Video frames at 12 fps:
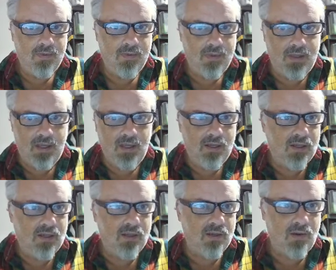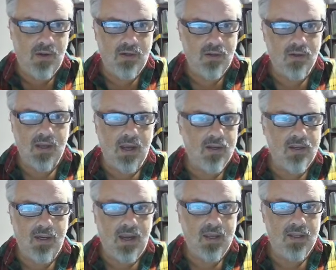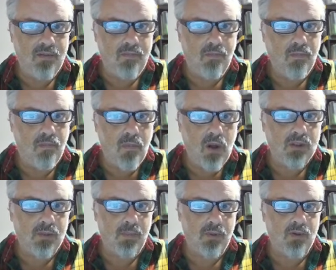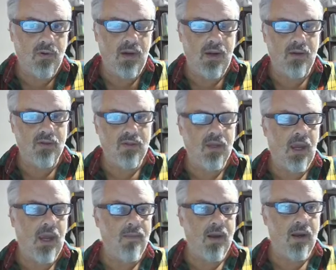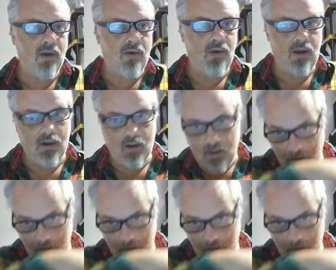these creatures actually had multiple creators. The game had a creator.